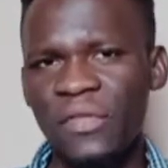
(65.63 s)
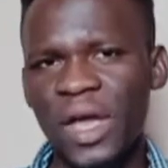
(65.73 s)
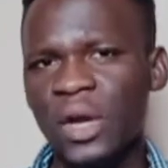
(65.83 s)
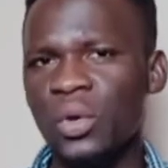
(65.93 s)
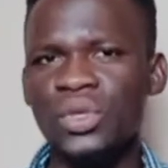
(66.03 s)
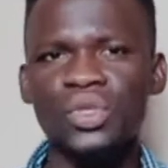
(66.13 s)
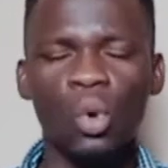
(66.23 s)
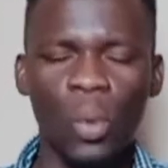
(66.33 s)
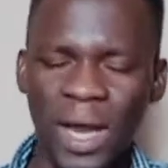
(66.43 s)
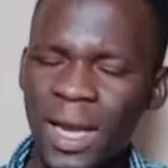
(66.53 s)
They are doing
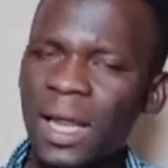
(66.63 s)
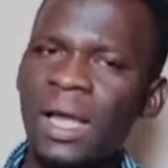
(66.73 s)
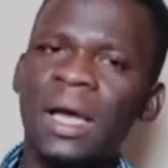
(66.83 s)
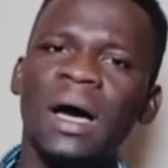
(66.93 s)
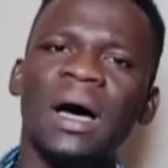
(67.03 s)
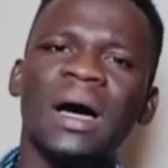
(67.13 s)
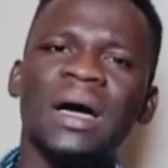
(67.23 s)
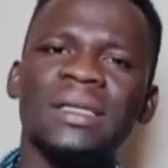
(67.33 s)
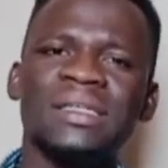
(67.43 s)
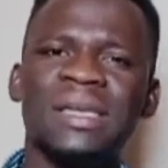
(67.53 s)
so well.
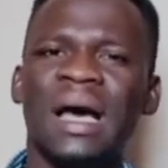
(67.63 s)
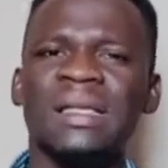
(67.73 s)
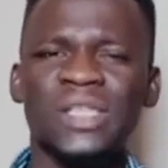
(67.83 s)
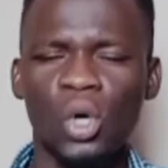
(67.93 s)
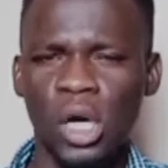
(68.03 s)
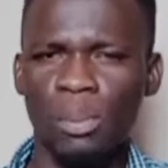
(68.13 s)
Ziko